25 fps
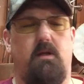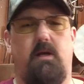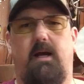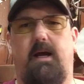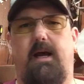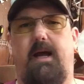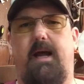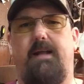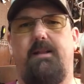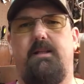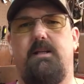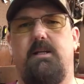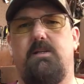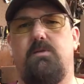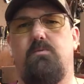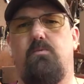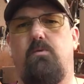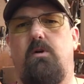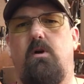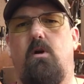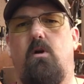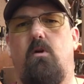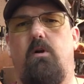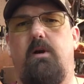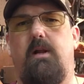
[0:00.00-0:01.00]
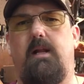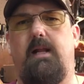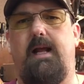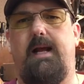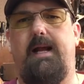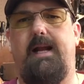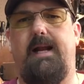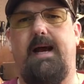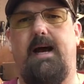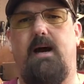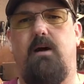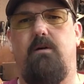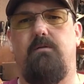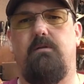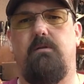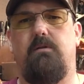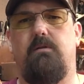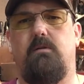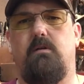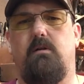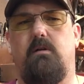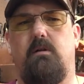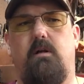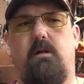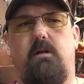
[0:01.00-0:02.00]
I had this one already laid out
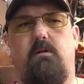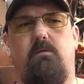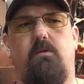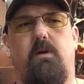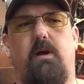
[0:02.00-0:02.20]
and